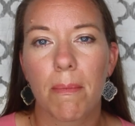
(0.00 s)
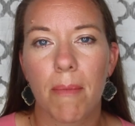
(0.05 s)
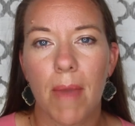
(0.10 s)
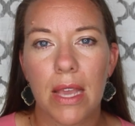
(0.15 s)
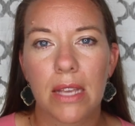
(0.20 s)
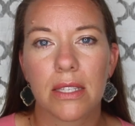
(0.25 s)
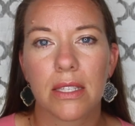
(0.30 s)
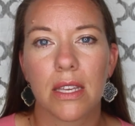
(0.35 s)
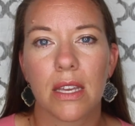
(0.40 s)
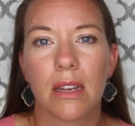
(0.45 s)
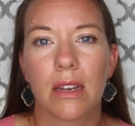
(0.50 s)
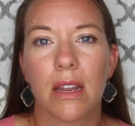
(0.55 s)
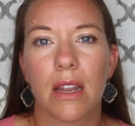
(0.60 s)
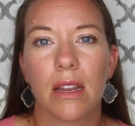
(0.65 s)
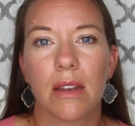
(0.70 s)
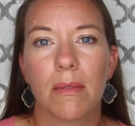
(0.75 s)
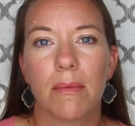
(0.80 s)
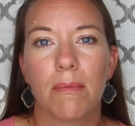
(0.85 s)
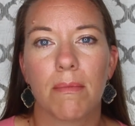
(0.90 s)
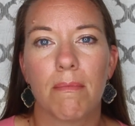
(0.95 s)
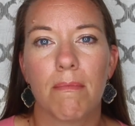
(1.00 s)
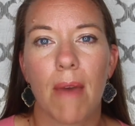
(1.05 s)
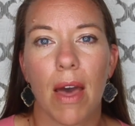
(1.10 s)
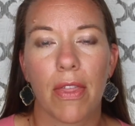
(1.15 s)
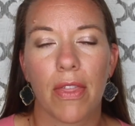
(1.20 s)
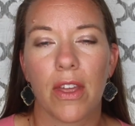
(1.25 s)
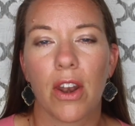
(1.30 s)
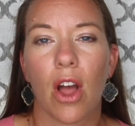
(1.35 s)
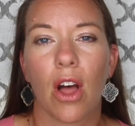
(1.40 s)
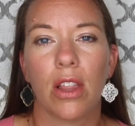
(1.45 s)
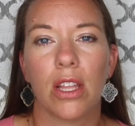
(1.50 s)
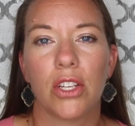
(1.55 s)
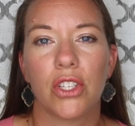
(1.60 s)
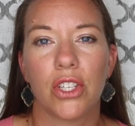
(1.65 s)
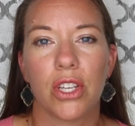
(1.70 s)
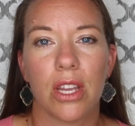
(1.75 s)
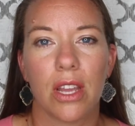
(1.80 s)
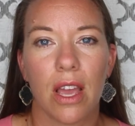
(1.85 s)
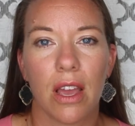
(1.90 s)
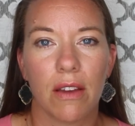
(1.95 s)
Mason
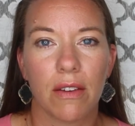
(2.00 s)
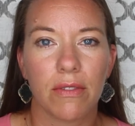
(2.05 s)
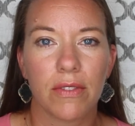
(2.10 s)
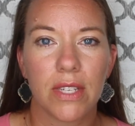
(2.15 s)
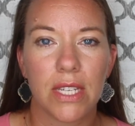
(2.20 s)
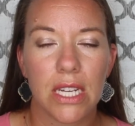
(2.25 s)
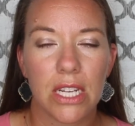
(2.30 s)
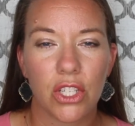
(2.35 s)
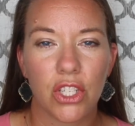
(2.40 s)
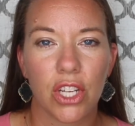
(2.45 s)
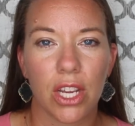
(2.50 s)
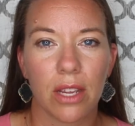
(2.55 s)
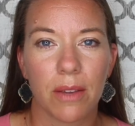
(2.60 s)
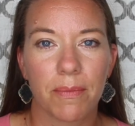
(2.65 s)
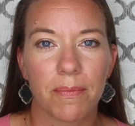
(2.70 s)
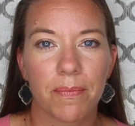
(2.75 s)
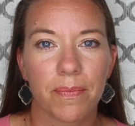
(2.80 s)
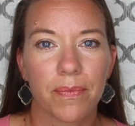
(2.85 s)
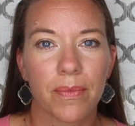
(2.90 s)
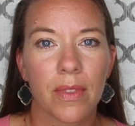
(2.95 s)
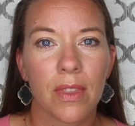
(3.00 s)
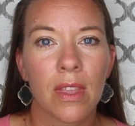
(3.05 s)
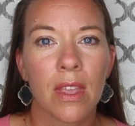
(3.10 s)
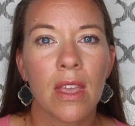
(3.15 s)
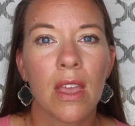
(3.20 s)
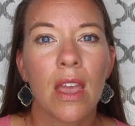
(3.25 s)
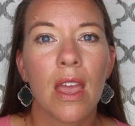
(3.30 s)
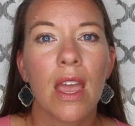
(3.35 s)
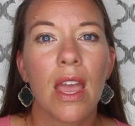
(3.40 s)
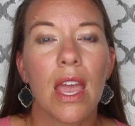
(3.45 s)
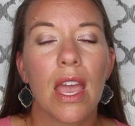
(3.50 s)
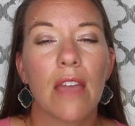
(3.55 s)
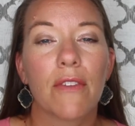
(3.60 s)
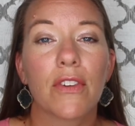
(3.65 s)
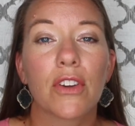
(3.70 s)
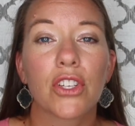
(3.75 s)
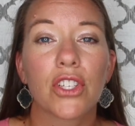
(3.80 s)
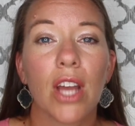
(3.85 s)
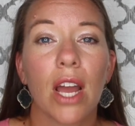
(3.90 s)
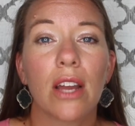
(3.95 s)
methodology of teaching. If
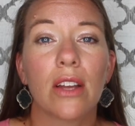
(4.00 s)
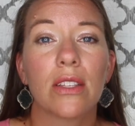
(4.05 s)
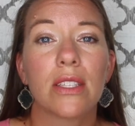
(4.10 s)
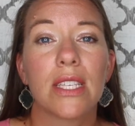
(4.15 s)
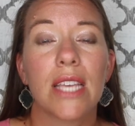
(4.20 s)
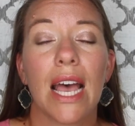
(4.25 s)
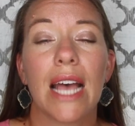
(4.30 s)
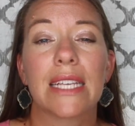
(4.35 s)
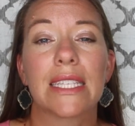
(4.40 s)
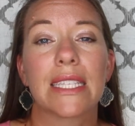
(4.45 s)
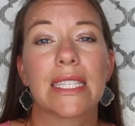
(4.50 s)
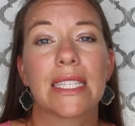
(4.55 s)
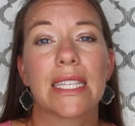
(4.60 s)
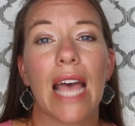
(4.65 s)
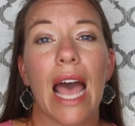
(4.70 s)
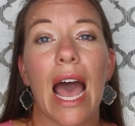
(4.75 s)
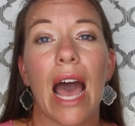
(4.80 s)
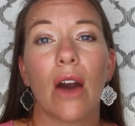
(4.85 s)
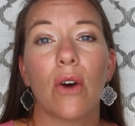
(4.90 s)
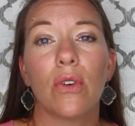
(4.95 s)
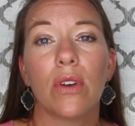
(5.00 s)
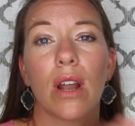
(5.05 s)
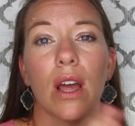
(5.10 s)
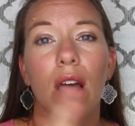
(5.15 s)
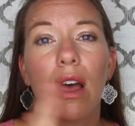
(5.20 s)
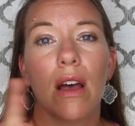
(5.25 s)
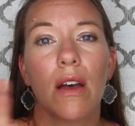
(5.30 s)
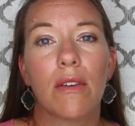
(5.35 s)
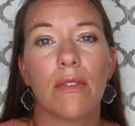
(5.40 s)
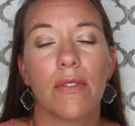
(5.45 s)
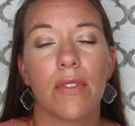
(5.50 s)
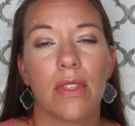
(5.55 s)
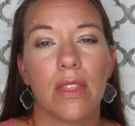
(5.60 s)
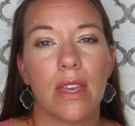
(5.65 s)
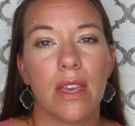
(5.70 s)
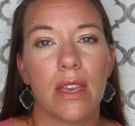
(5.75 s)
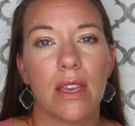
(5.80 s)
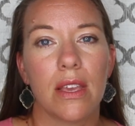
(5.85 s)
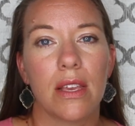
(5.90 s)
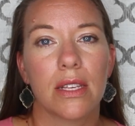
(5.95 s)
your child tests out of
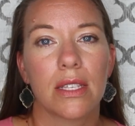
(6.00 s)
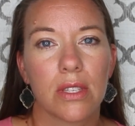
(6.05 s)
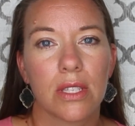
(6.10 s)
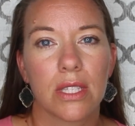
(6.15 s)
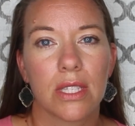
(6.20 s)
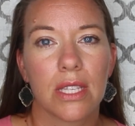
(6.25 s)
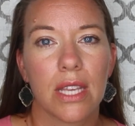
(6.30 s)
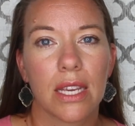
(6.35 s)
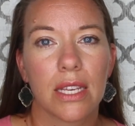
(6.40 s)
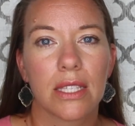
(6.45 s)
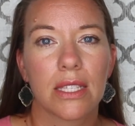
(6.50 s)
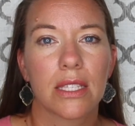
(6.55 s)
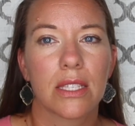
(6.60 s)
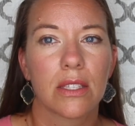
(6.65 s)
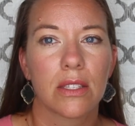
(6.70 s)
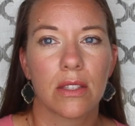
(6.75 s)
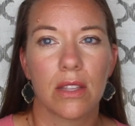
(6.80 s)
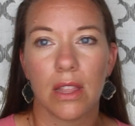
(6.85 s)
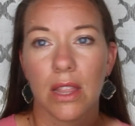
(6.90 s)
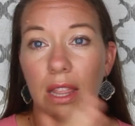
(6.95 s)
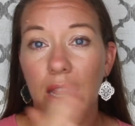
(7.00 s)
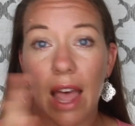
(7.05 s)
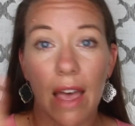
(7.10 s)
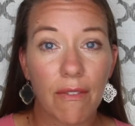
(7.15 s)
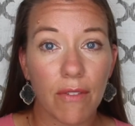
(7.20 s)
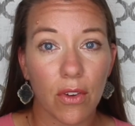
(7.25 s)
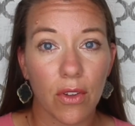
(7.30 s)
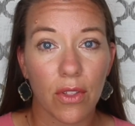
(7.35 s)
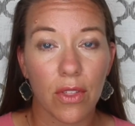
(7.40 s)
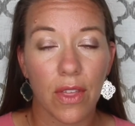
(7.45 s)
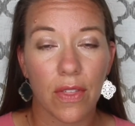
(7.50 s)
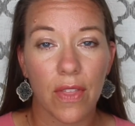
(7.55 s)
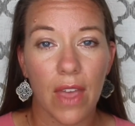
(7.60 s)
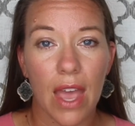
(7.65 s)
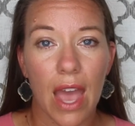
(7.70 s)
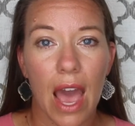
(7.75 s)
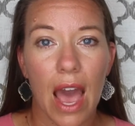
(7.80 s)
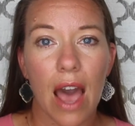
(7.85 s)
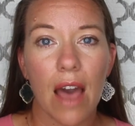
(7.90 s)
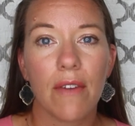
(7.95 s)
the 6th level that they
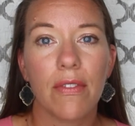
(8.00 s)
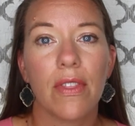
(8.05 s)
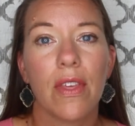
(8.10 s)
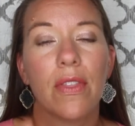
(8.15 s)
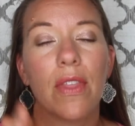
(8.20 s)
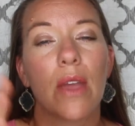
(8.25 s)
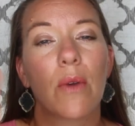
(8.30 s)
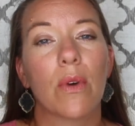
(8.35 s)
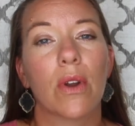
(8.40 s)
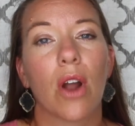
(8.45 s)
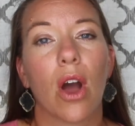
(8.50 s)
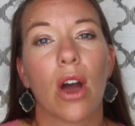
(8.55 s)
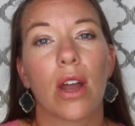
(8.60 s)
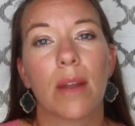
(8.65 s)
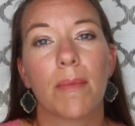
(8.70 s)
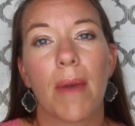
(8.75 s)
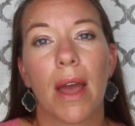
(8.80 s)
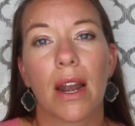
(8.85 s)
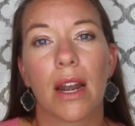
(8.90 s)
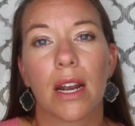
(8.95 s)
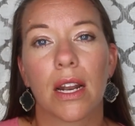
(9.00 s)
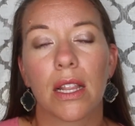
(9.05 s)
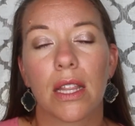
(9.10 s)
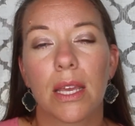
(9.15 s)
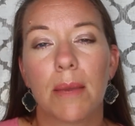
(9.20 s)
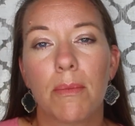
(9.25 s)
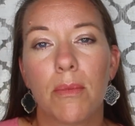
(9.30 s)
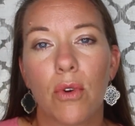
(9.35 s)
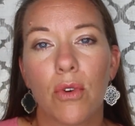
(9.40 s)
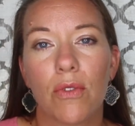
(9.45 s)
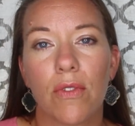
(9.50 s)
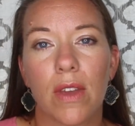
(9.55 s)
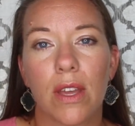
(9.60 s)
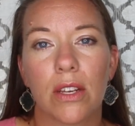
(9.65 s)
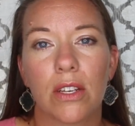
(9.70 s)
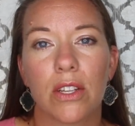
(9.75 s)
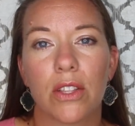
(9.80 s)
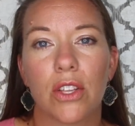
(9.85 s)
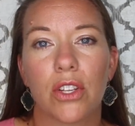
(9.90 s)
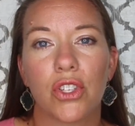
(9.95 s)
have, then they would automatically move
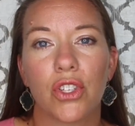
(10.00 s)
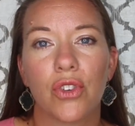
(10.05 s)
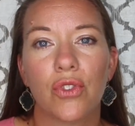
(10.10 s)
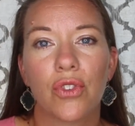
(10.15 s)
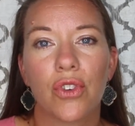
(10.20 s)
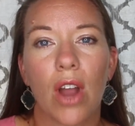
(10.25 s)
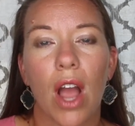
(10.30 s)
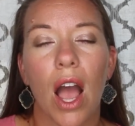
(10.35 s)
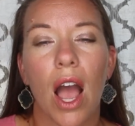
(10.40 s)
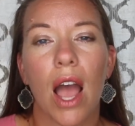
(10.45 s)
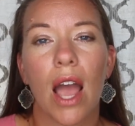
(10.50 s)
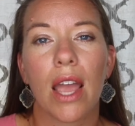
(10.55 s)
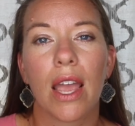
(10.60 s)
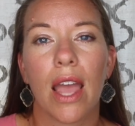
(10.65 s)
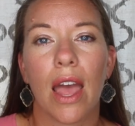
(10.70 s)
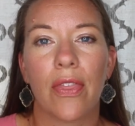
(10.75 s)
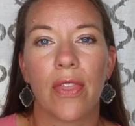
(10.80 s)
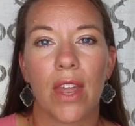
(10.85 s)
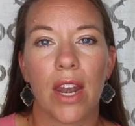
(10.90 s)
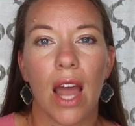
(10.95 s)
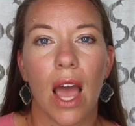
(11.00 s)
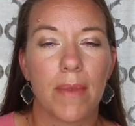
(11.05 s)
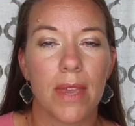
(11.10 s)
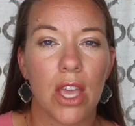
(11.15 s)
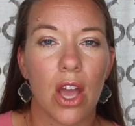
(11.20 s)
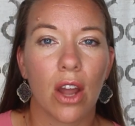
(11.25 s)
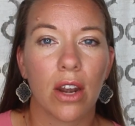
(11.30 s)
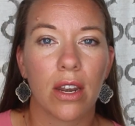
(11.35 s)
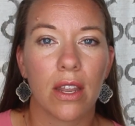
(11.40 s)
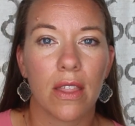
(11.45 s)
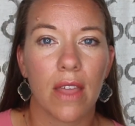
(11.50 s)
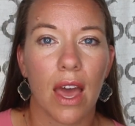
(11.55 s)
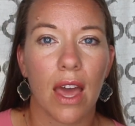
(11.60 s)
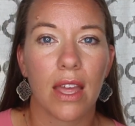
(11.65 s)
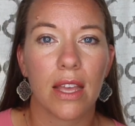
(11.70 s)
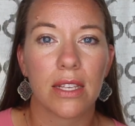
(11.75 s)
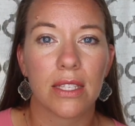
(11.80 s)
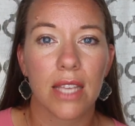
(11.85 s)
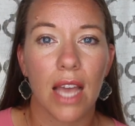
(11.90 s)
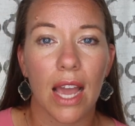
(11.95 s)
into the junior high, and then beyond that
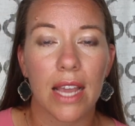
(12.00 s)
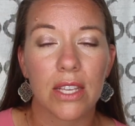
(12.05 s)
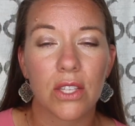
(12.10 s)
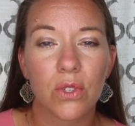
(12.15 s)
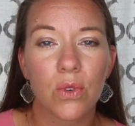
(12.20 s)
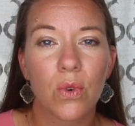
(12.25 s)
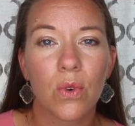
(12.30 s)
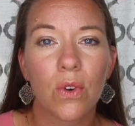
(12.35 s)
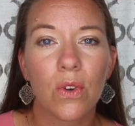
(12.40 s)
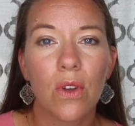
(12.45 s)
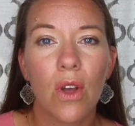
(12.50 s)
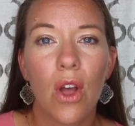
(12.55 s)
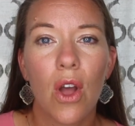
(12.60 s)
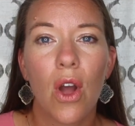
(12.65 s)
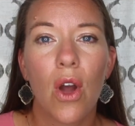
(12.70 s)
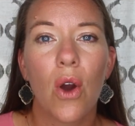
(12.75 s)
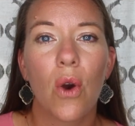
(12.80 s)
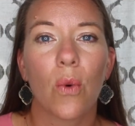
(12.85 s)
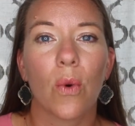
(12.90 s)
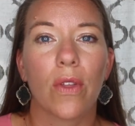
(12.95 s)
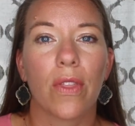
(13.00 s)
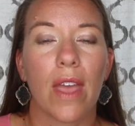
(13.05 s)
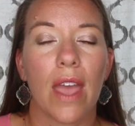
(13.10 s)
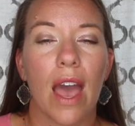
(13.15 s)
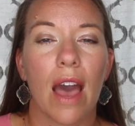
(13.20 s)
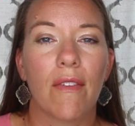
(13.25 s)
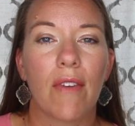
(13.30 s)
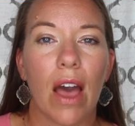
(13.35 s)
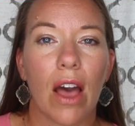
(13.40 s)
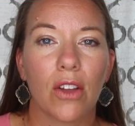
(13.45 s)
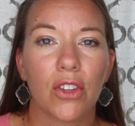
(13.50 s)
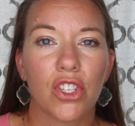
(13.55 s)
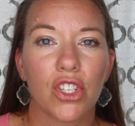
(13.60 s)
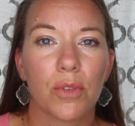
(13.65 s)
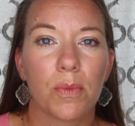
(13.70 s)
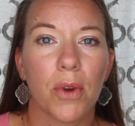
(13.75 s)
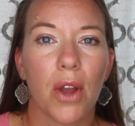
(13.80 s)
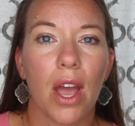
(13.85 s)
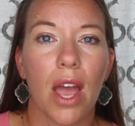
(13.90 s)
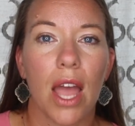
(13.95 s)
is high school, where they have
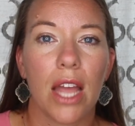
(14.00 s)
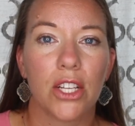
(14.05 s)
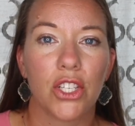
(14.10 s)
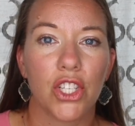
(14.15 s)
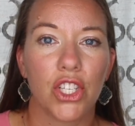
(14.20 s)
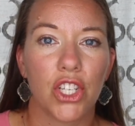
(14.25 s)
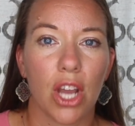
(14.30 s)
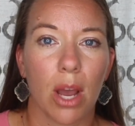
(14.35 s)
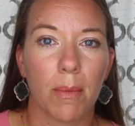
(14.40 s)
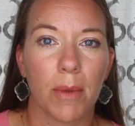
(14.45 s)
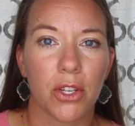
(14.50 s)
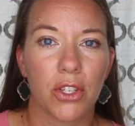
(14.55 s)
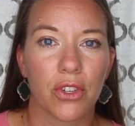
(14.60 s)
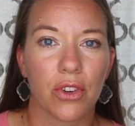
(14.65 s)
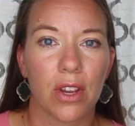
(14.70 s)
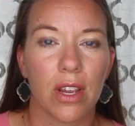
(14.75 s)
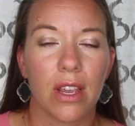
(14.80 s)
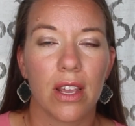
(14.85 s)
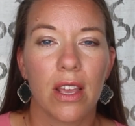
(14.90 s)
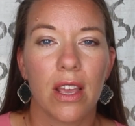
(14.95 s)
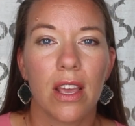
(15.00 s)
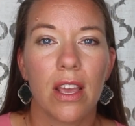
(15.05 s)
algebra and geometry.